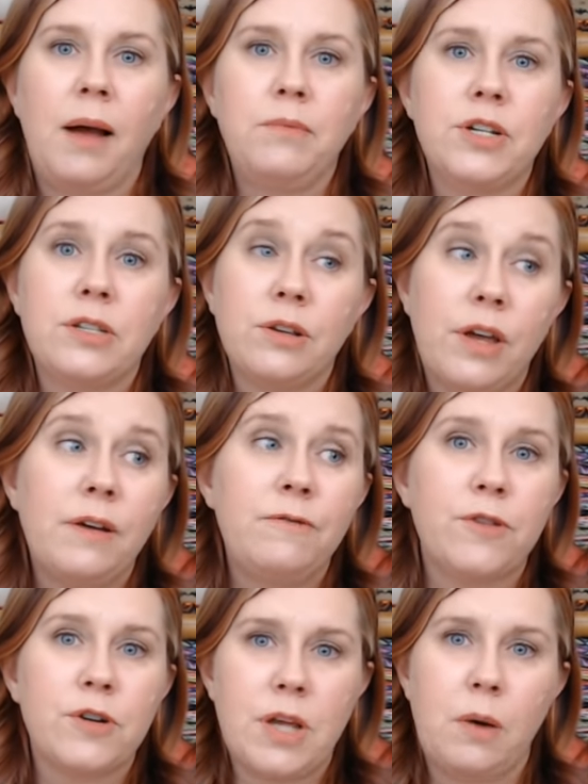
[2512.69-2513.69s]
I'm just looking
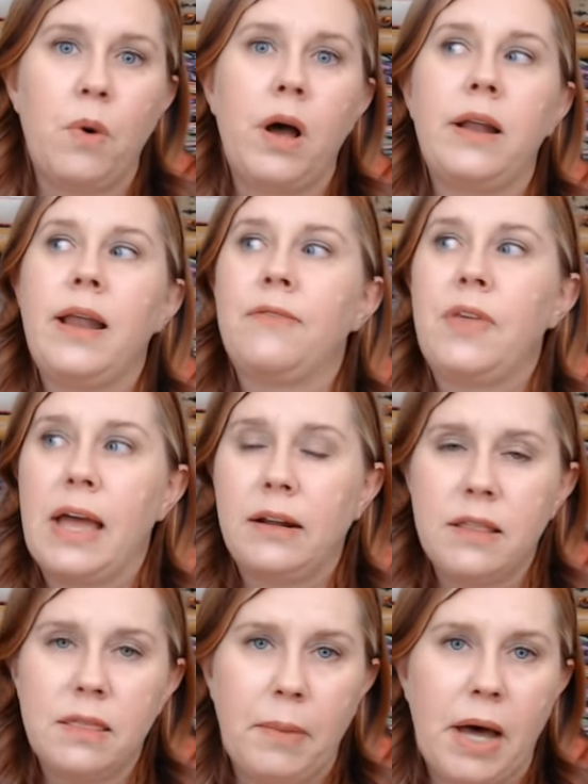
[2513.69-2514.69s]
for someone at the
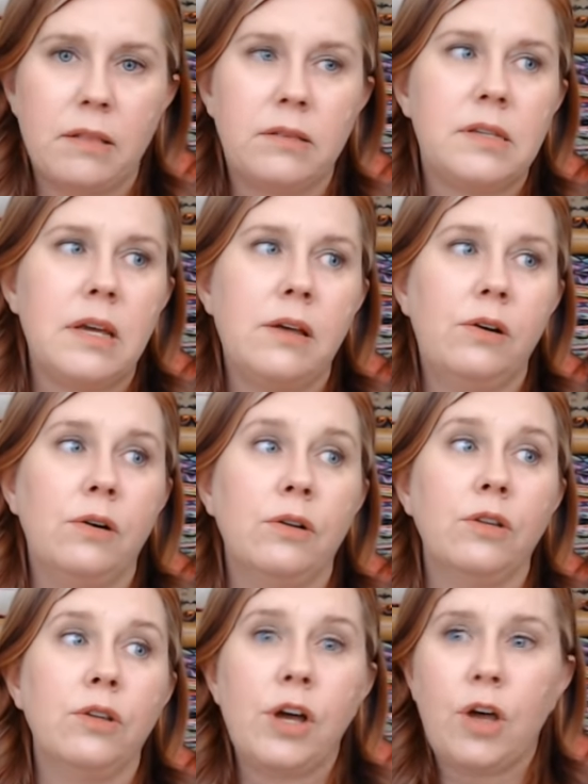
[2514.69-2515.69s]
end of the month to
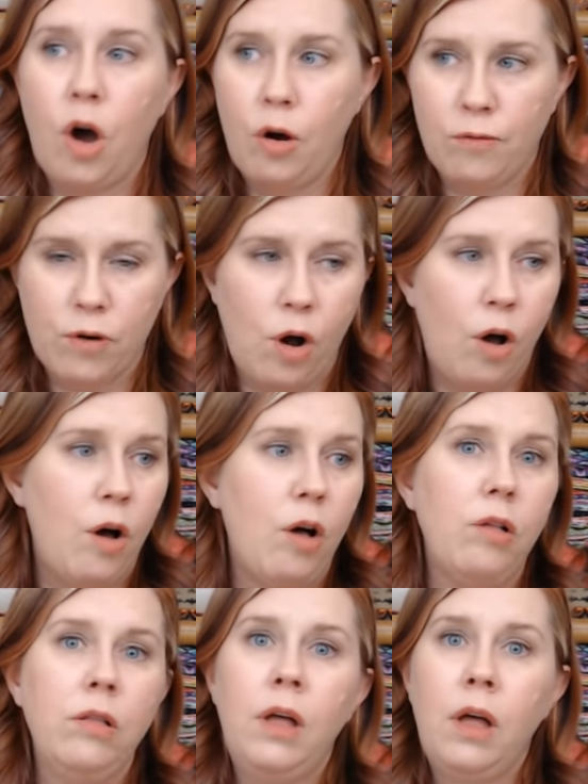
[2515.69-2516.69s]
look over
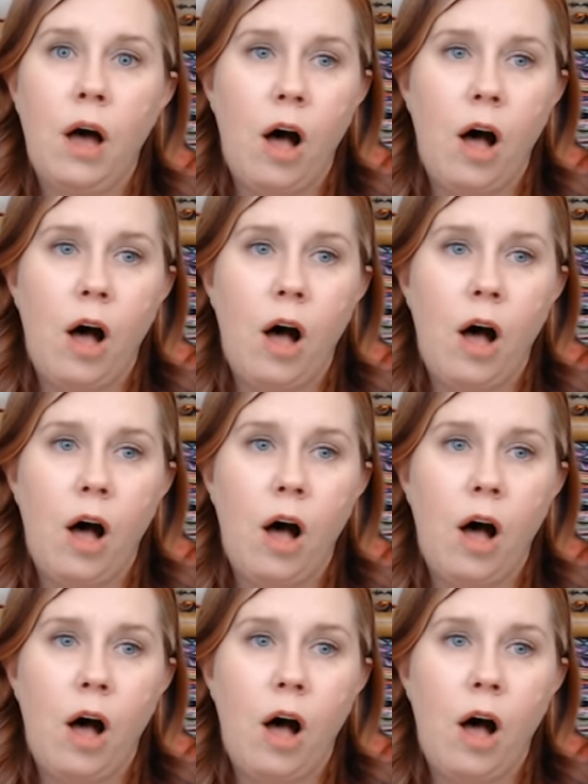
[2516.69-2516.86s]
all,